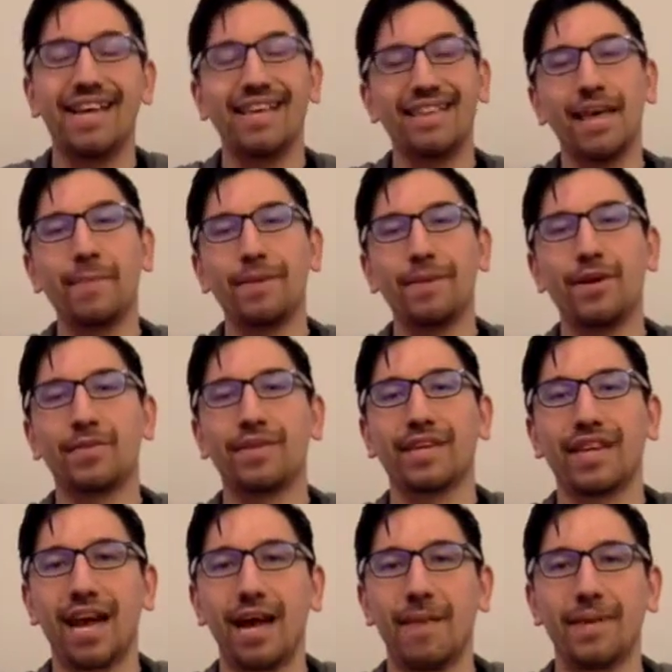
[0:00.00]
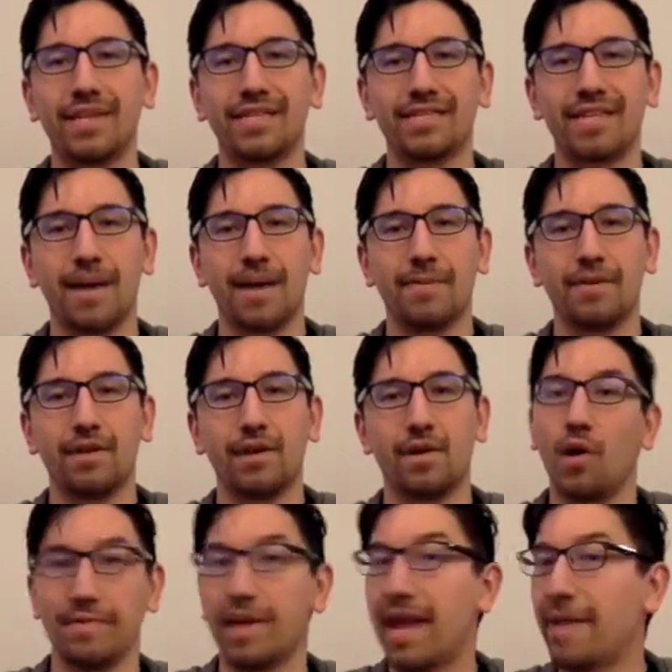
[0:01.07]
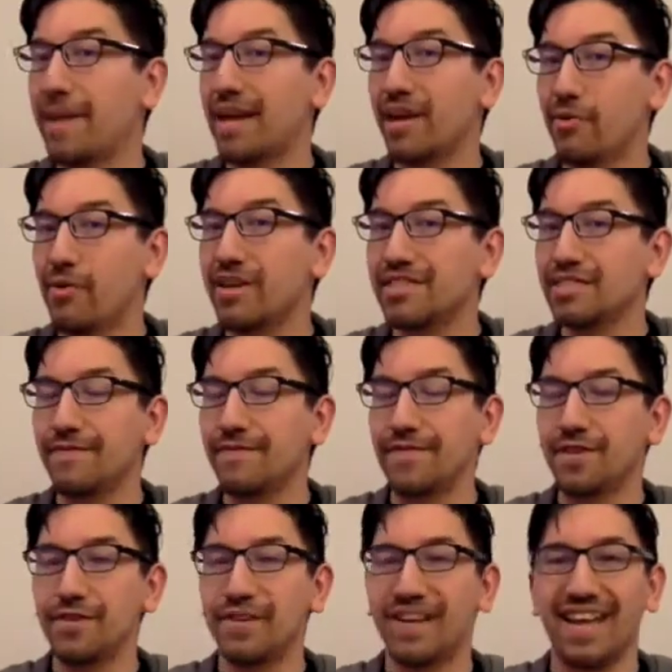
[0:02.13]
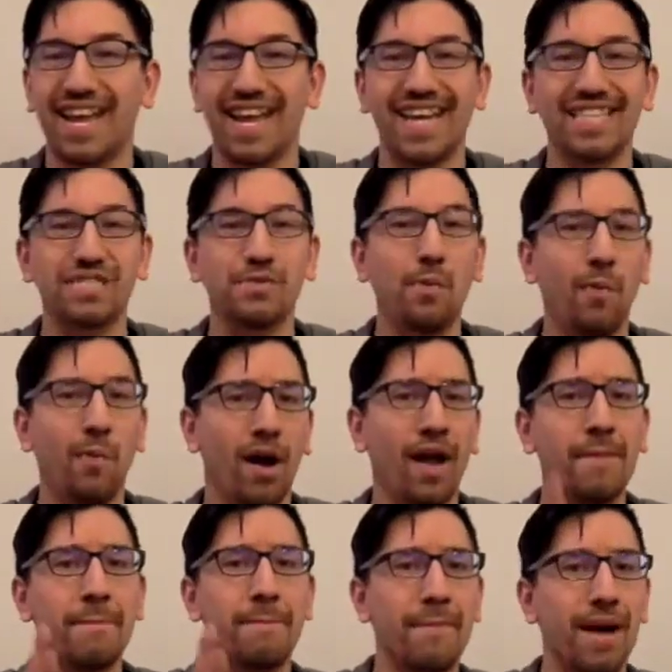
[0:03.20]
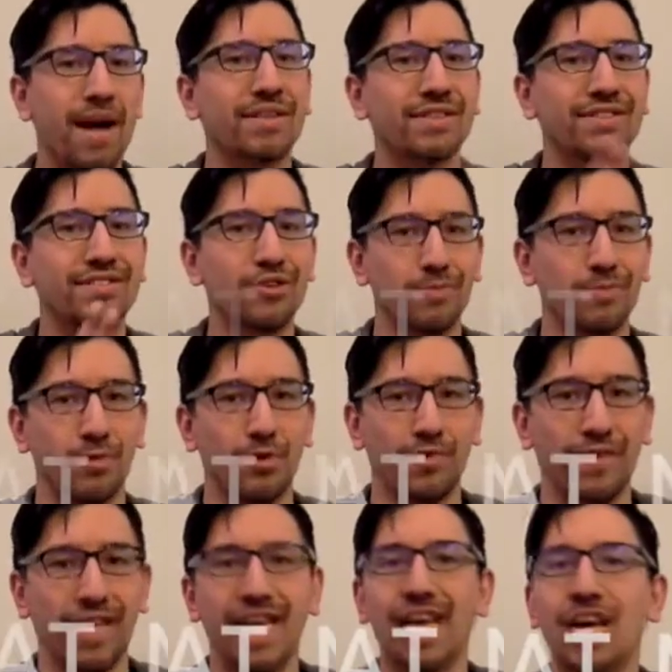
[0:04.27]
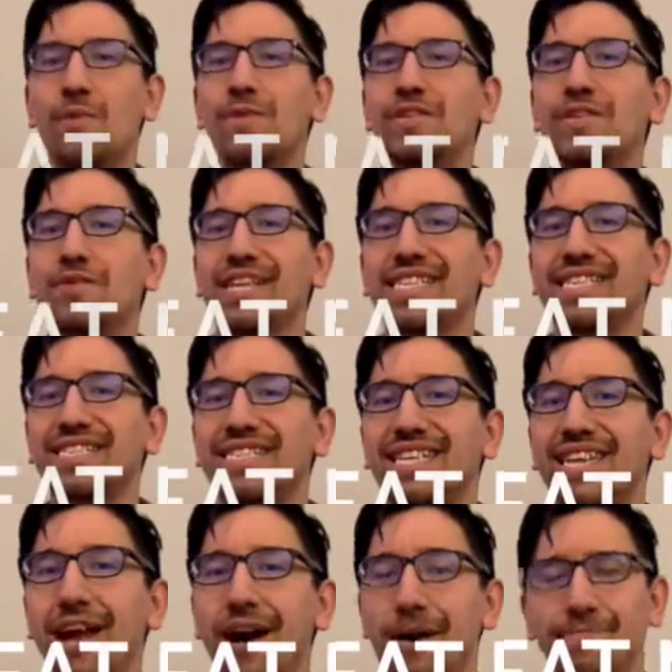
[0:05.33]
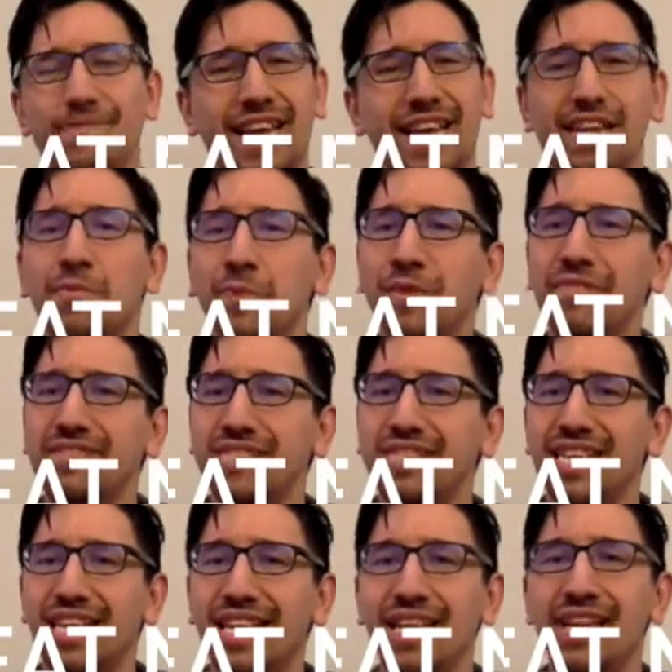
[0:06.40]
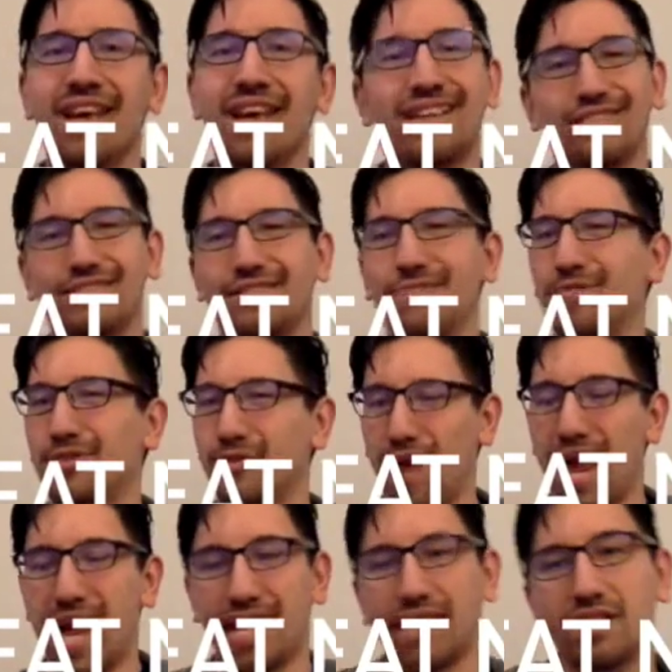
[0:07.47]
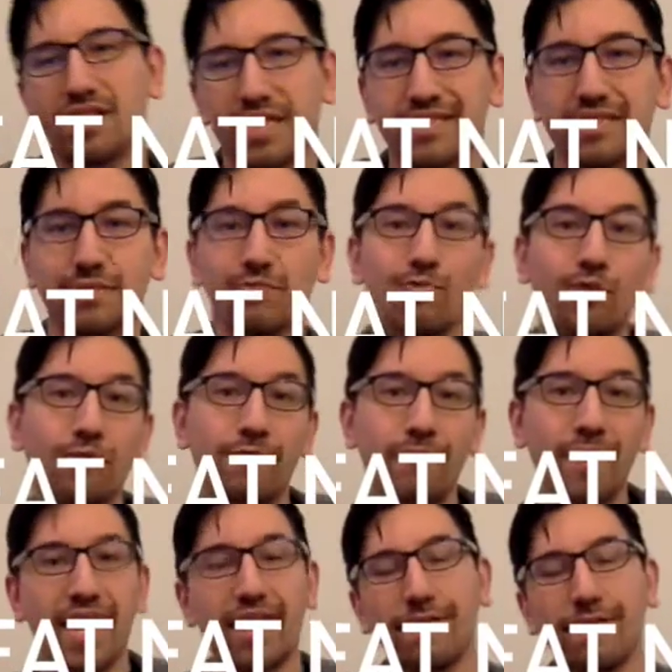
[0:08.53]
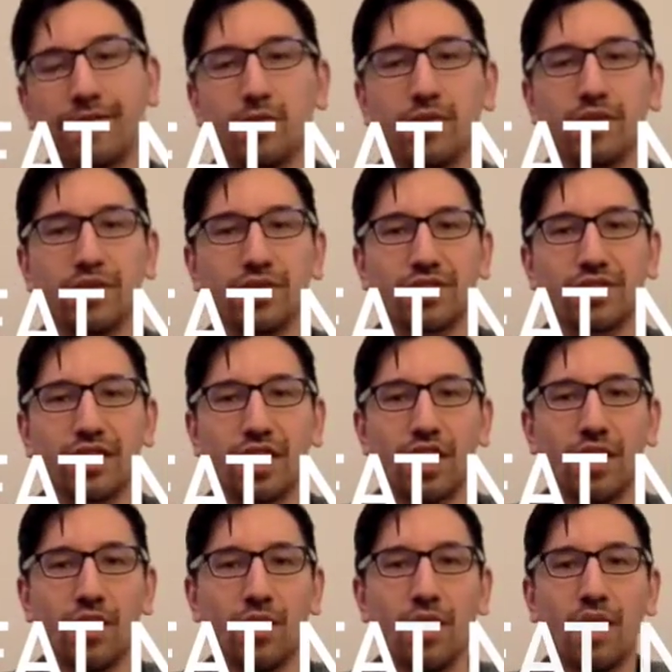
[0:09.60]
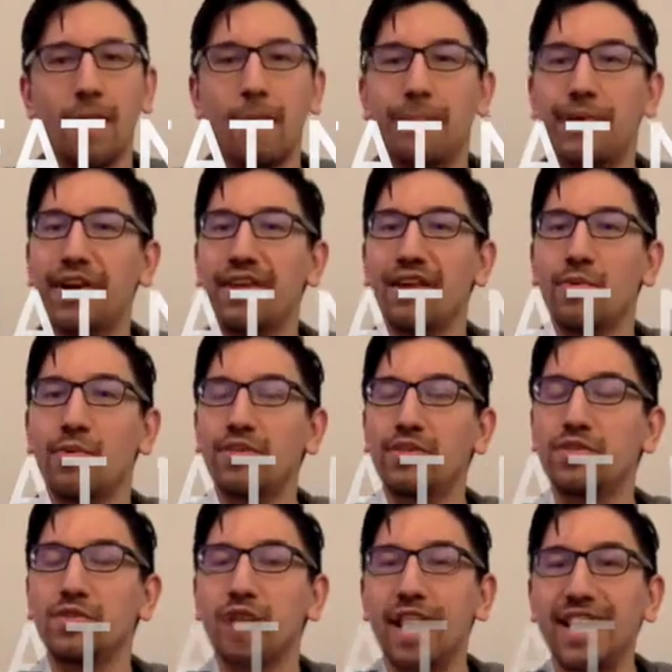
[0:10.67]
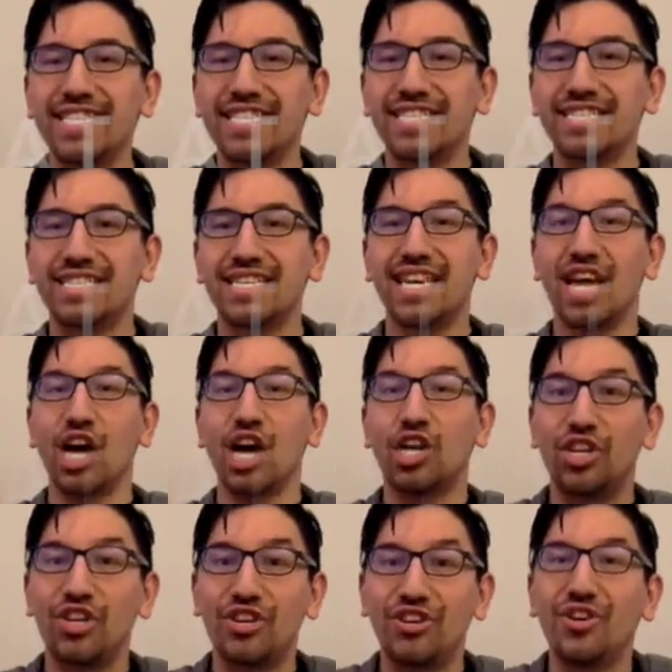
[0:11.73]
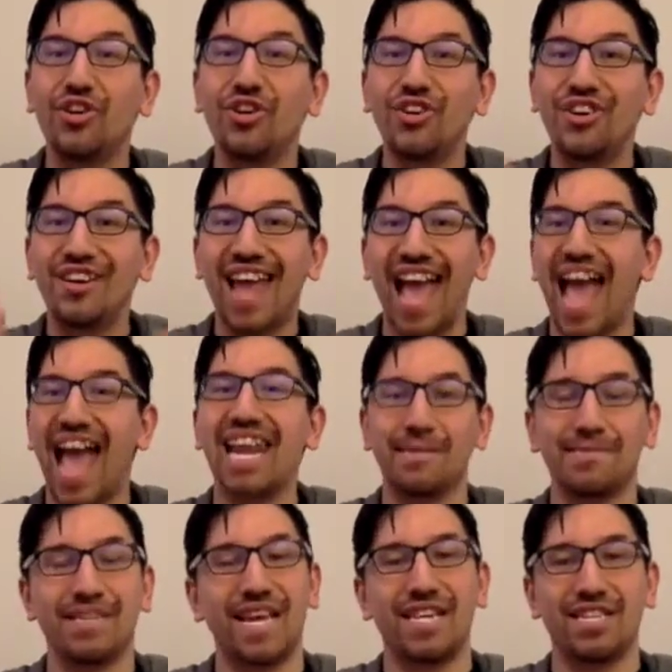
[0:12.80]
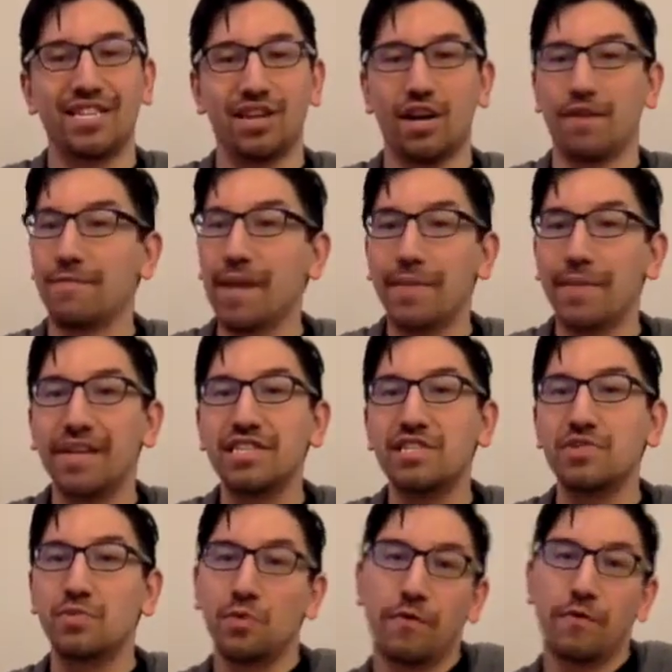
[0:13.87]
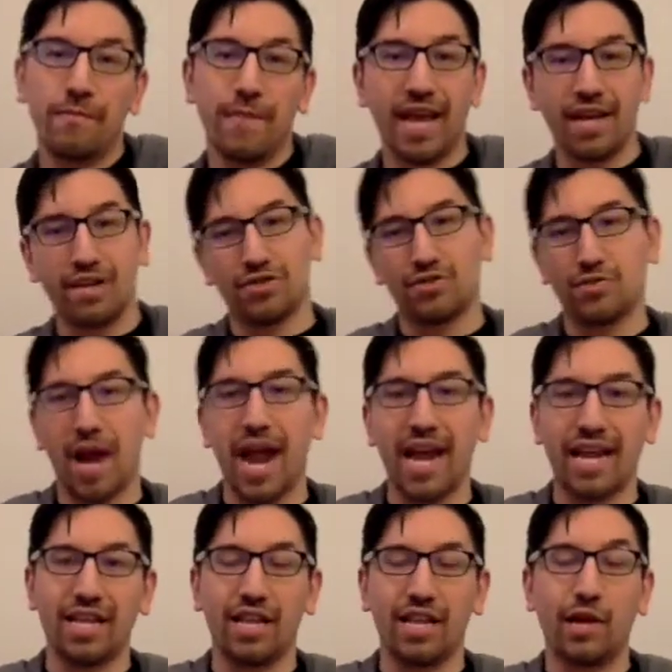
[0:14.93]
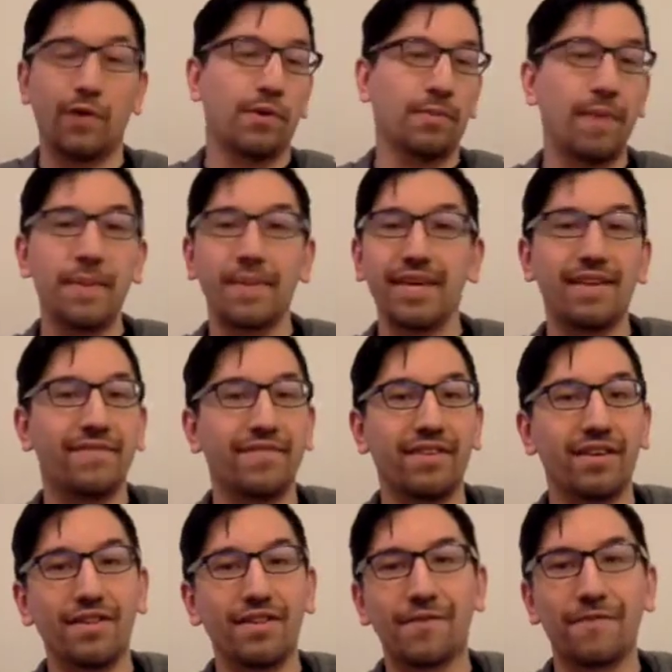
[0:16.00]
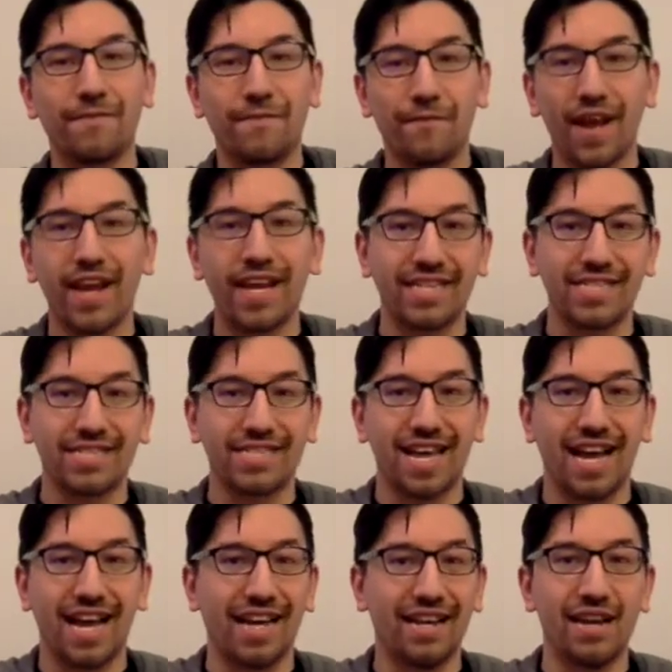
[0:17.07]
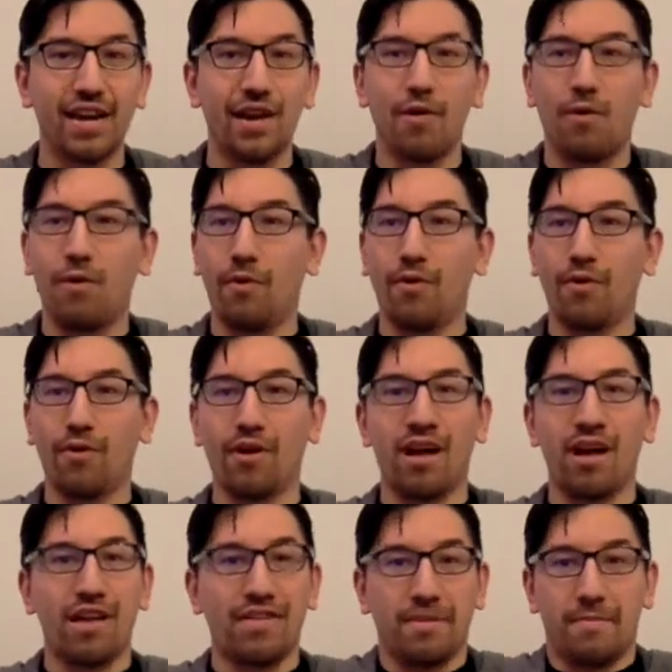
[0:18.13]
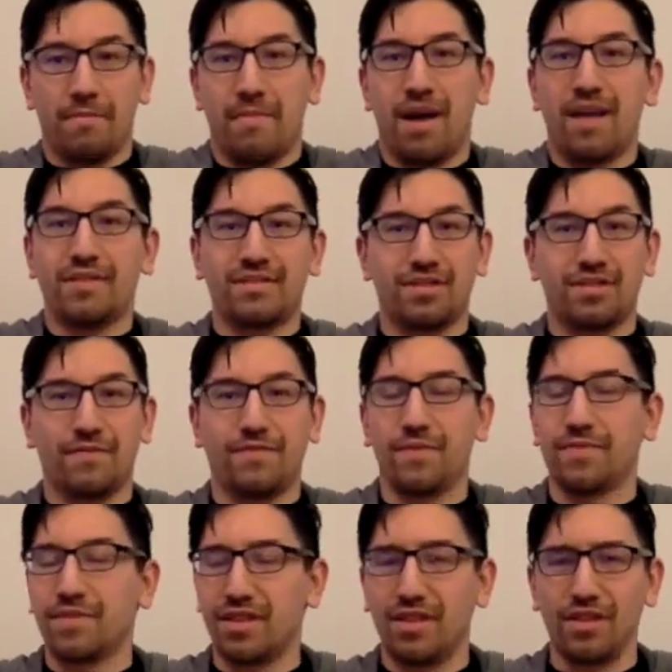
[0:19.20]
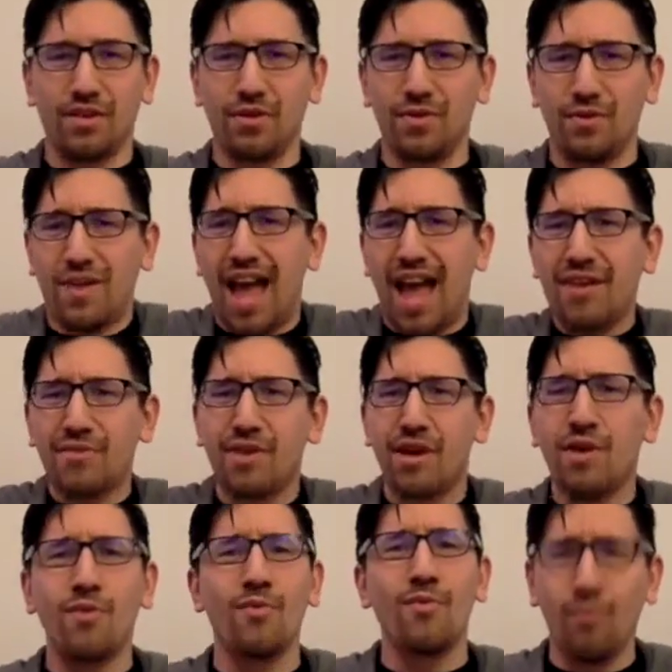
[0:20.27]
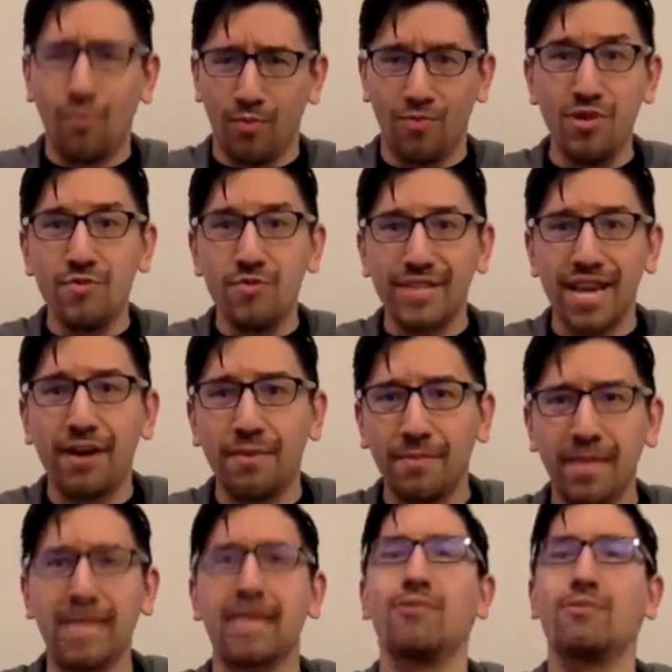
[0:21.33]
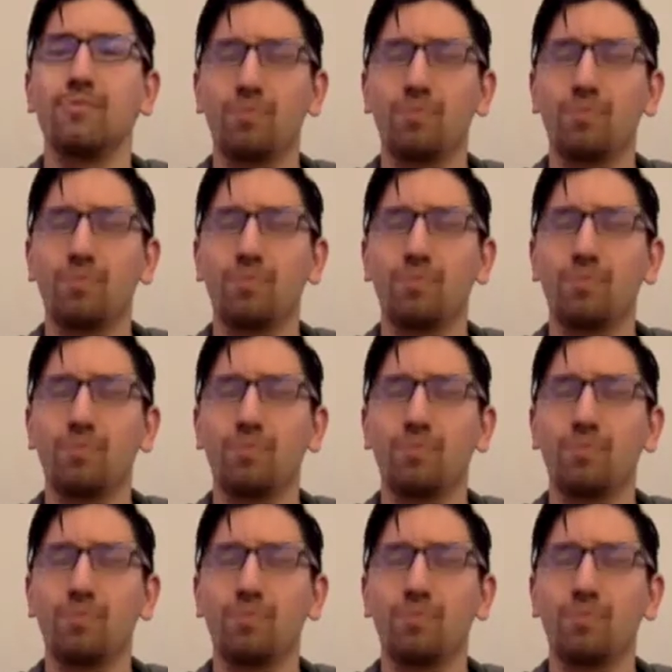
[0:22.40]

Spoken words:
Let me know in the comments down below. And my question for you today is, what monster movie would you like to see updated? We've seen some Draculas and Wolfman a few years ago, but would you like to see a good adaptation of? Maybe it is Wolfman or Dracula, or maybe even another Frankenstein, or the Monster from the Lagoon. I don't know. You tell me.